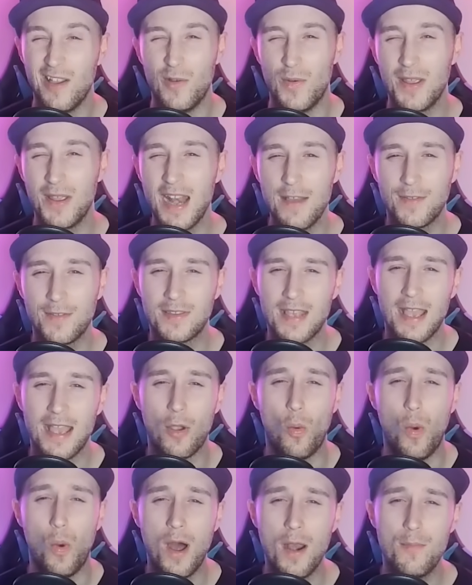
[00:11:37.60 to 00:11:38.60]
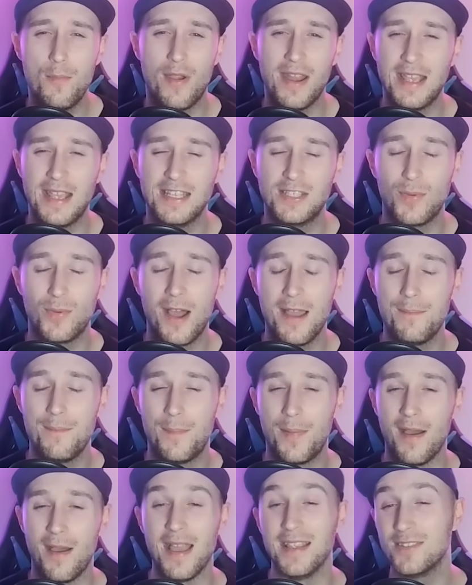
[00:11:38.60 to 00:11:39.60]
We're going to have to tank one Breaking Swipe,
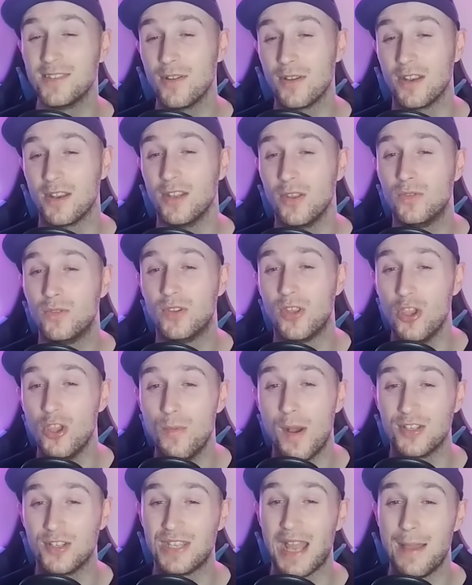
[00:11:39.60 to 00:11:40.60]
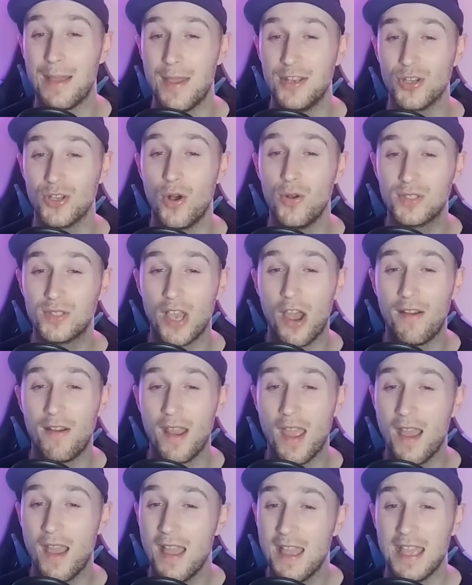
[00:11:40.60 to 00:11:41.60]
but it's not going to do too much damage.
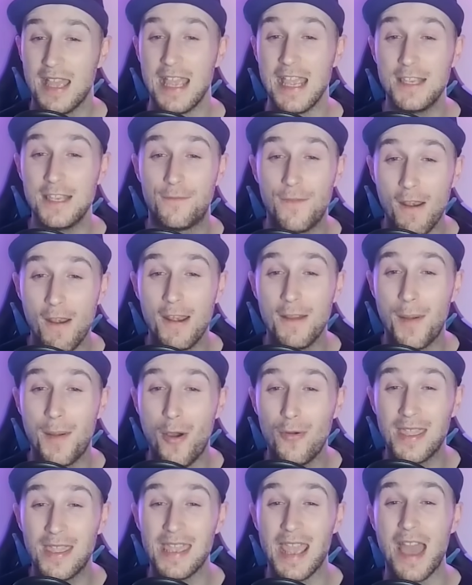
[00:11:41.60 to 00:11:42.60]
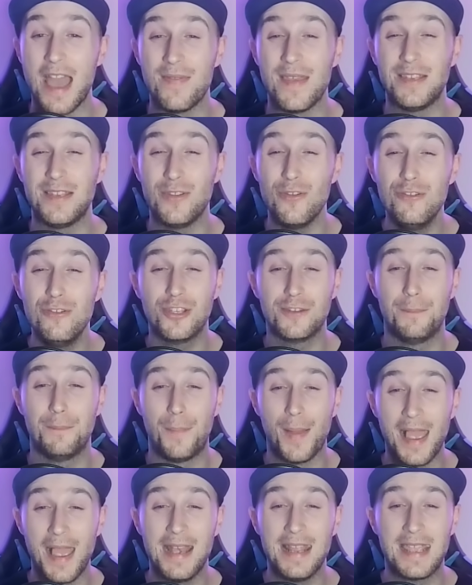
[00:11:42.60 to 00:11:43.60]
Altaria is very bulky, and they do just
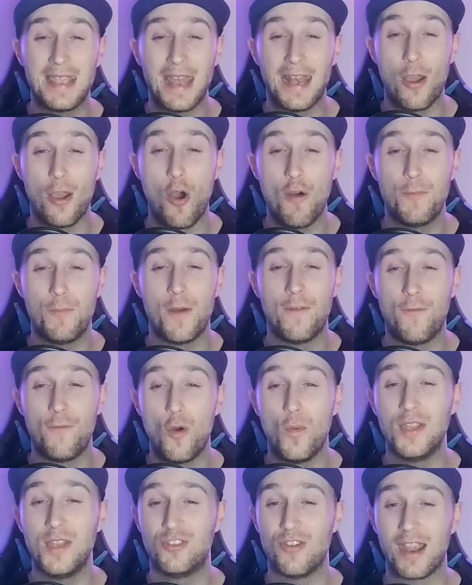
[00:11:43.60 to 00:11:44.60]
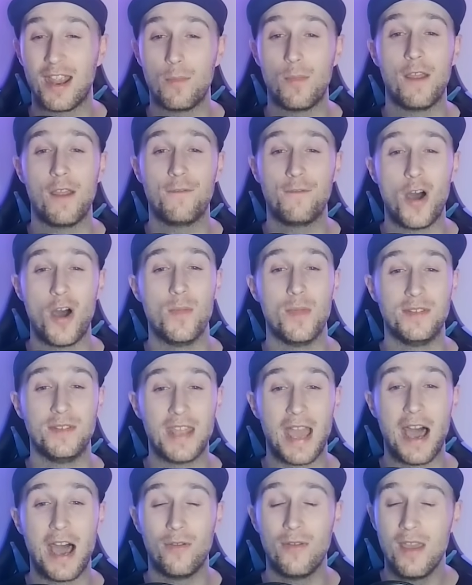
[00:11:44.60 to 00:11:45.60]
barely get it off before we drag Dragon Breath farm them
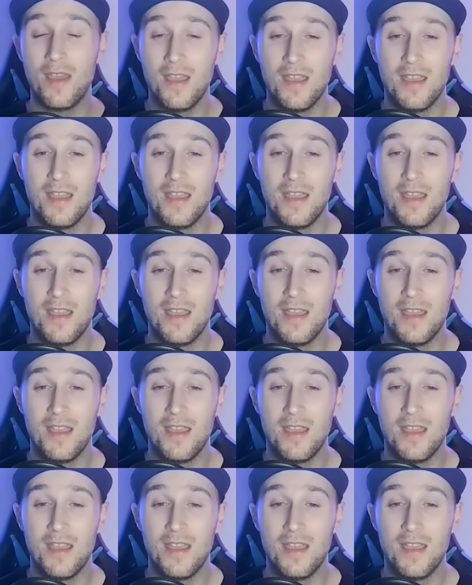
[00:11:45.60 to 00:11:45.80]
down,